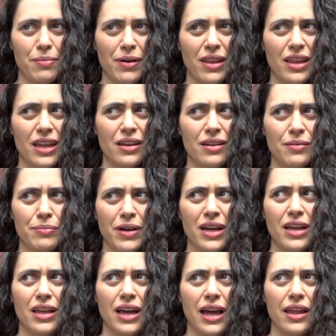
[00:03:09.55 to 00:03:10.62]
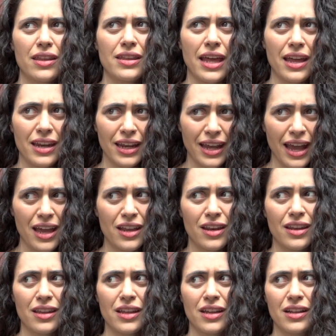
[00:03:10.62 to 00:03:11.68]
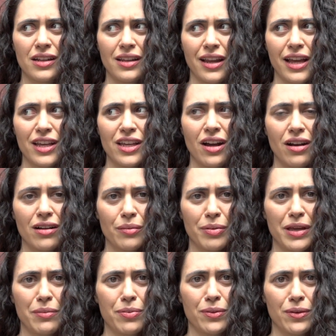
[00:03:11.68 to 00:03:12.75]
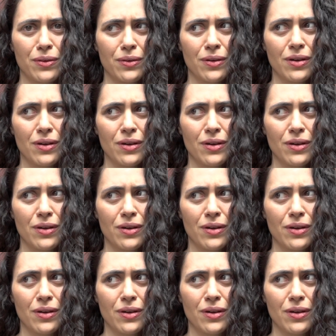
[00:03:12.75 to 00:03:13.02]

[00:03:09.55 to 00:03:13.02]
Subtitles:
but then again, the young people,